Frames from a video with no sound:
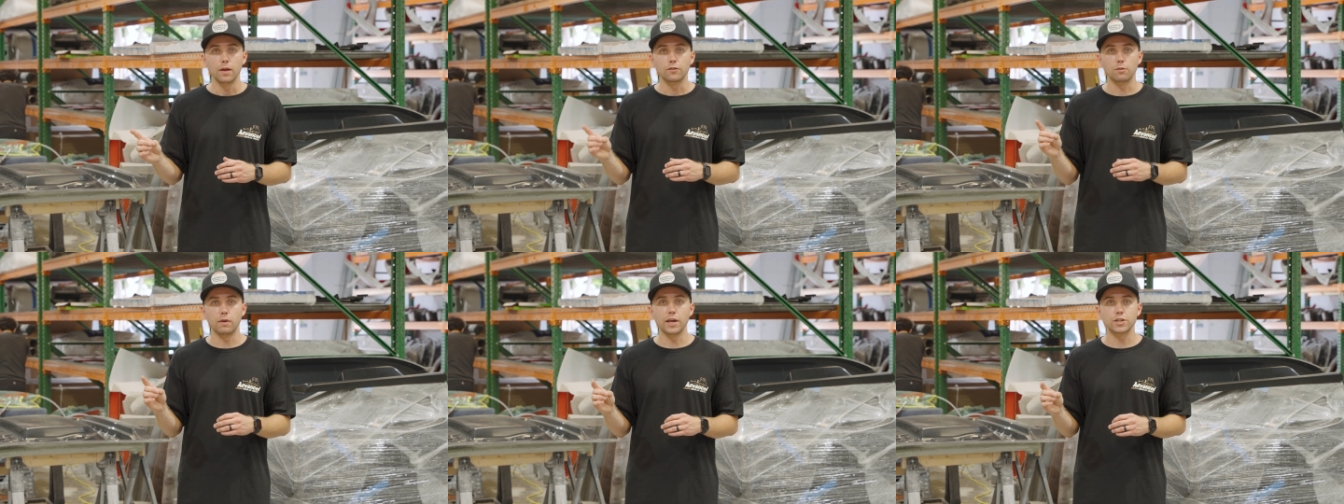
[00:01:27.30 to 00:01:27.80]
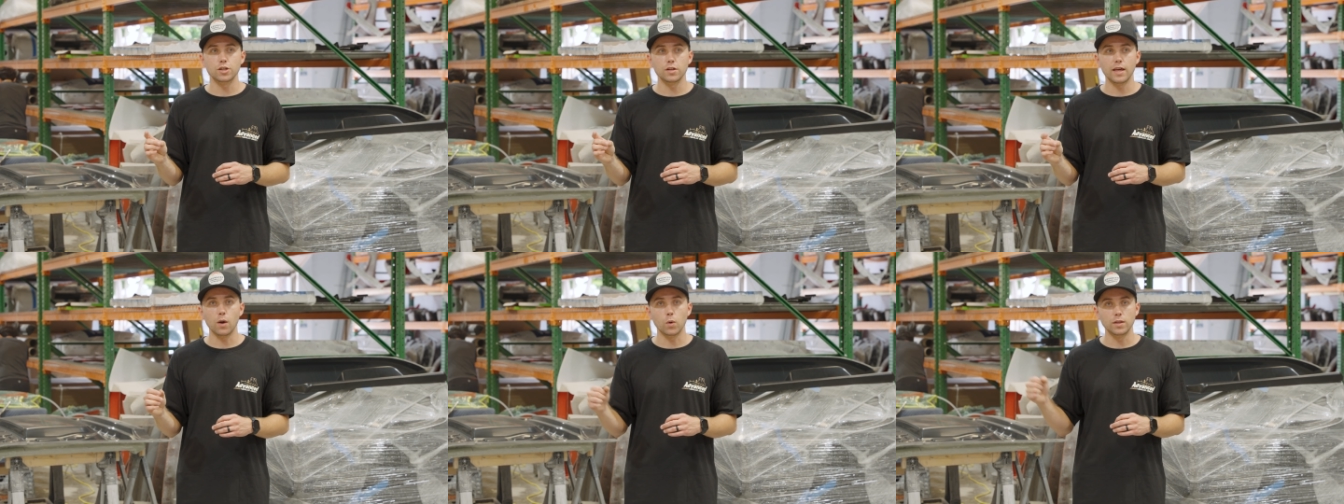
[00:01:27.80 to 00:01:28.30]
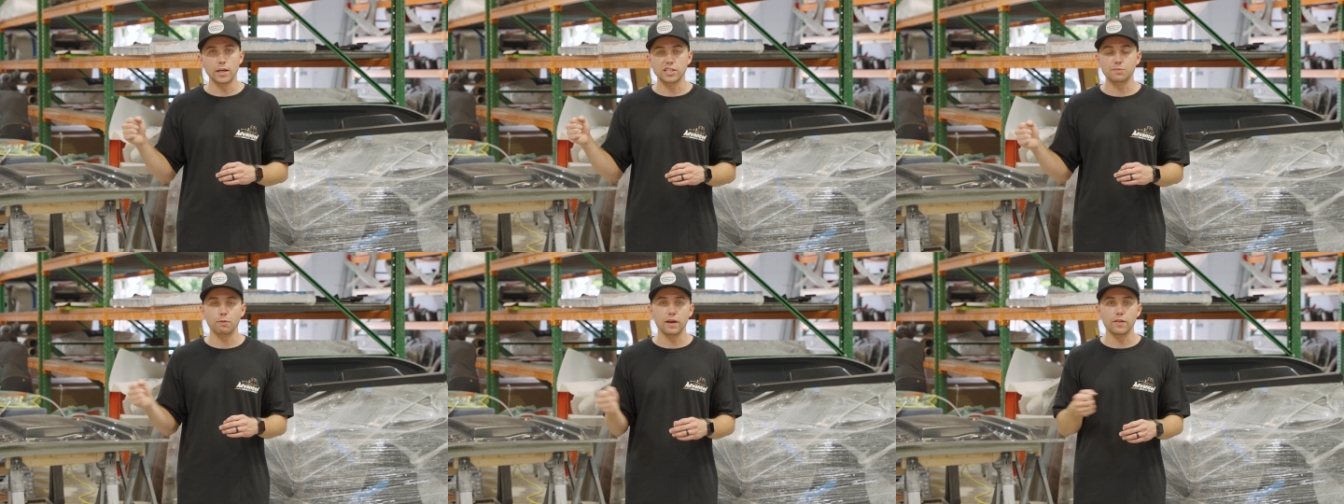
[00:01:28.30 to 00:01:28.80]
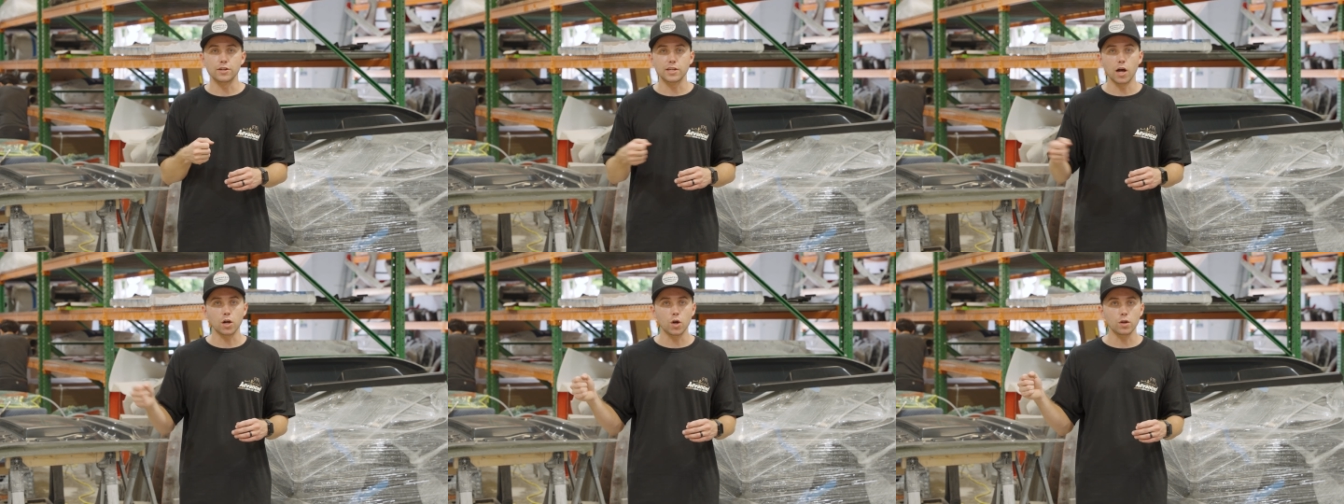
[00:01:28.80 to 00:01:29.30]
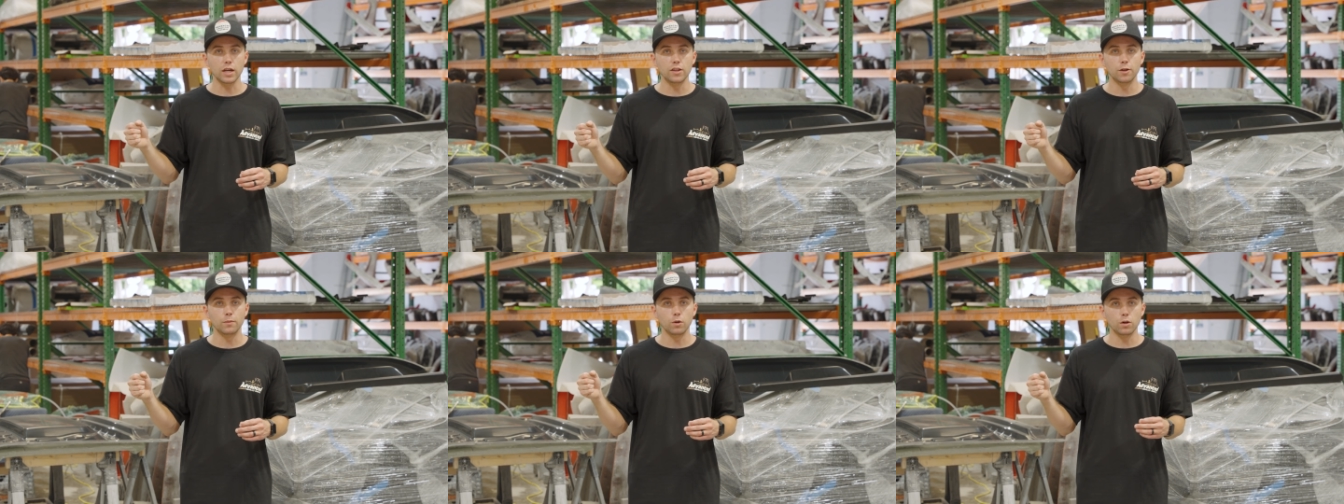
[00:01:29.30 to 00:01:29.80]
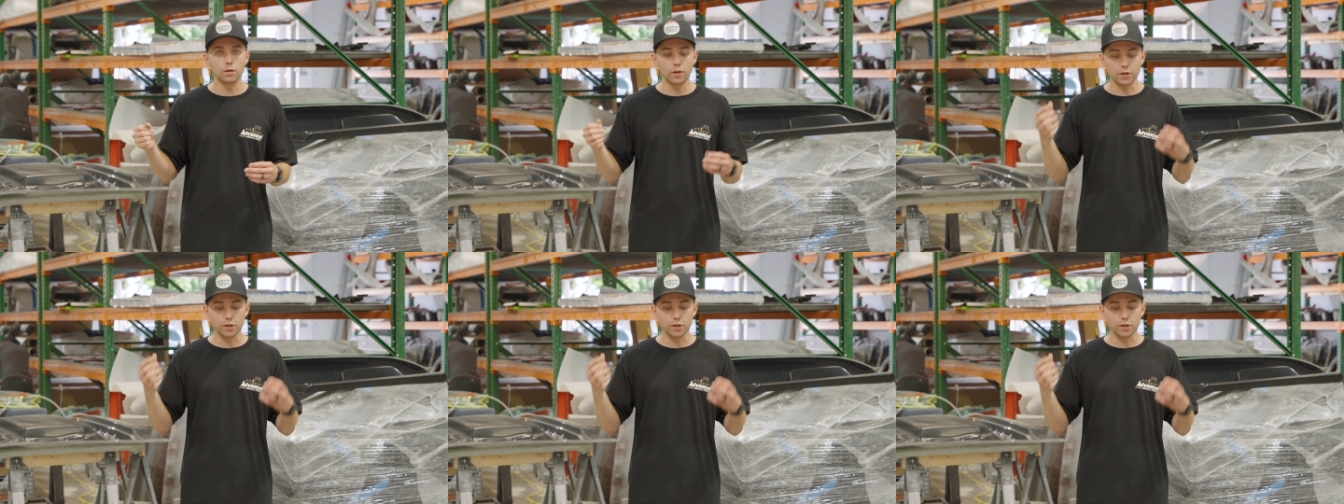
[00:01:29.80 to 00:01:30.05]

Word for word: to make sure that when they spray the gel coat in the mold,